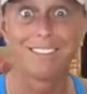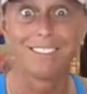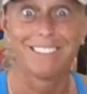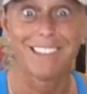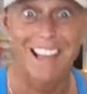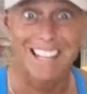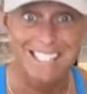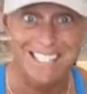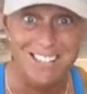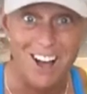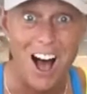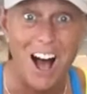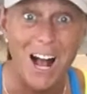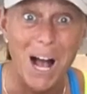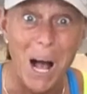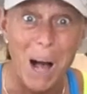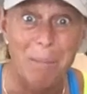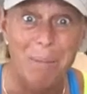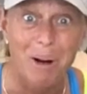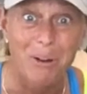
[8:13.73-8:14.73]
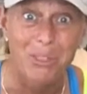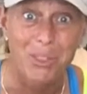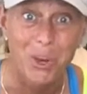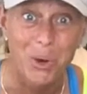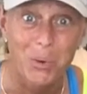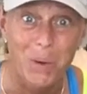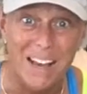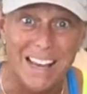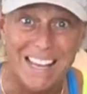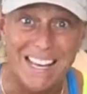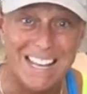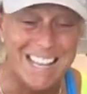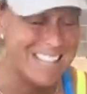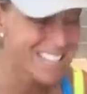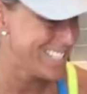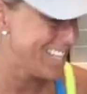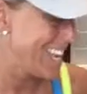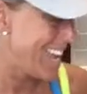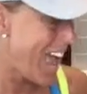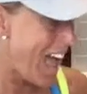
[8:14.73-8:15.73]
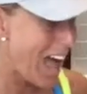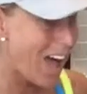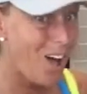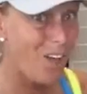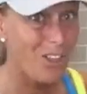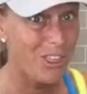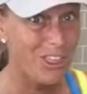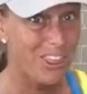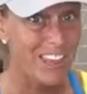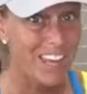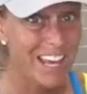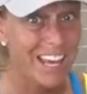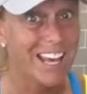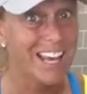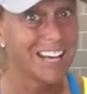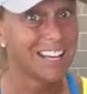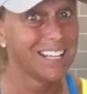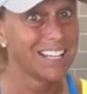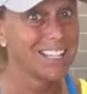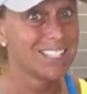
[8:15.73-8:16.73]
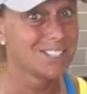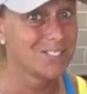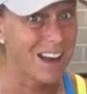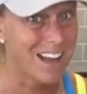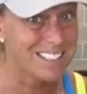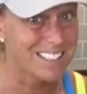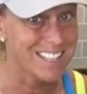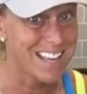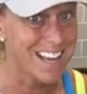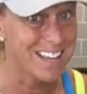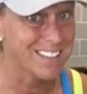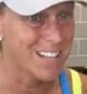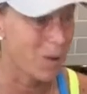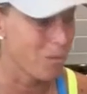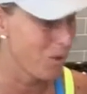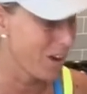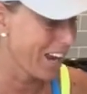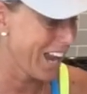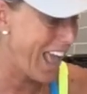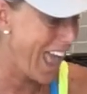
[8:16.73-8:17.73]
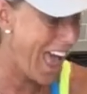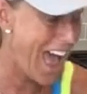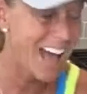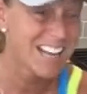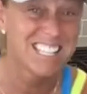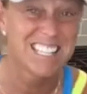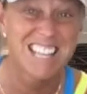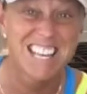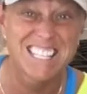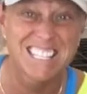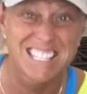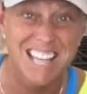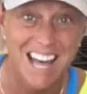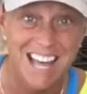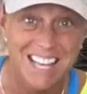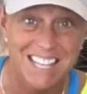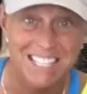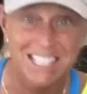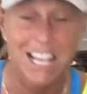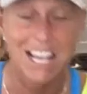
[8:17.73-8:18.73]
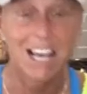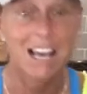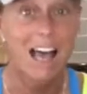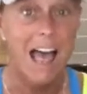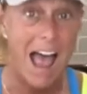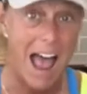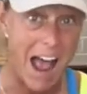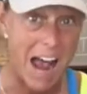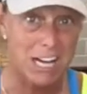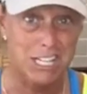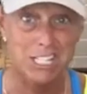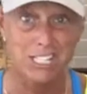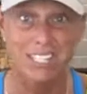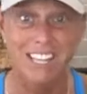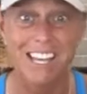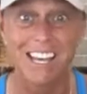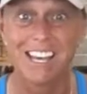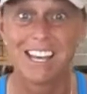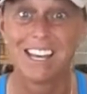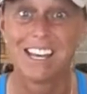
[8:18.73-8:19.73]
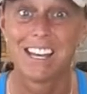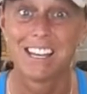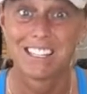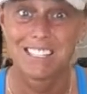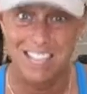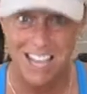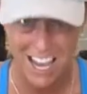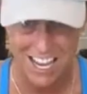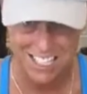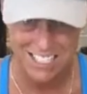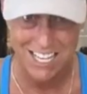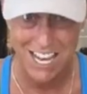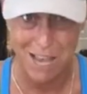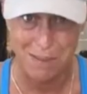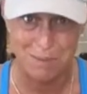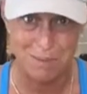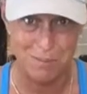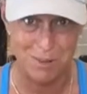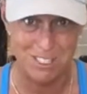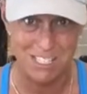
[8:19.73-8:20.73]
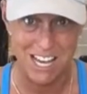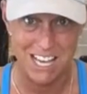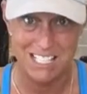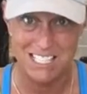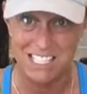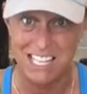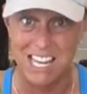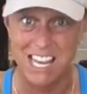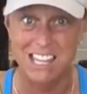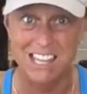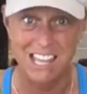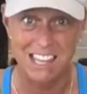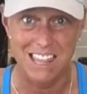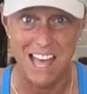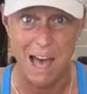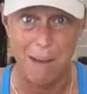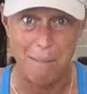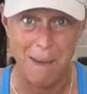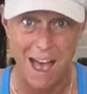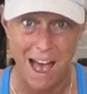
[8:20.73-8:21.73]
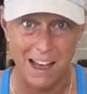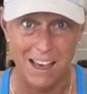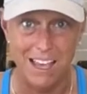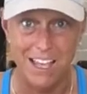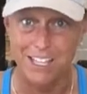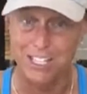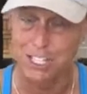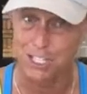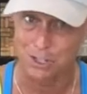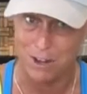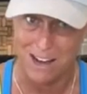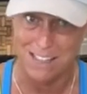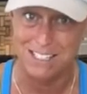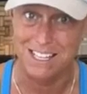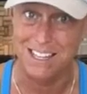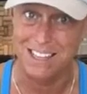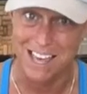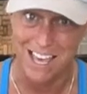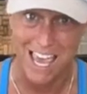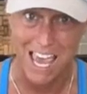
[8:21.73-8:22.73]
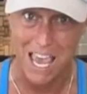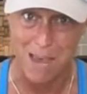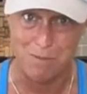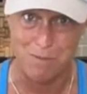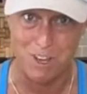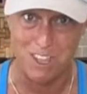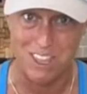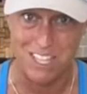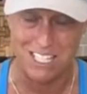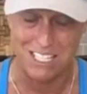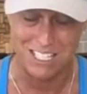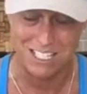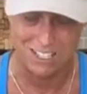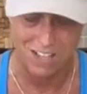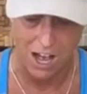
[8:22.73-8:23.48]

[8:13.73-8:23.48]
let's talk about the quick and easy, healthy dressing that we're gonna add to this that is actually 10 times more tasty than that packaged dressing that came with this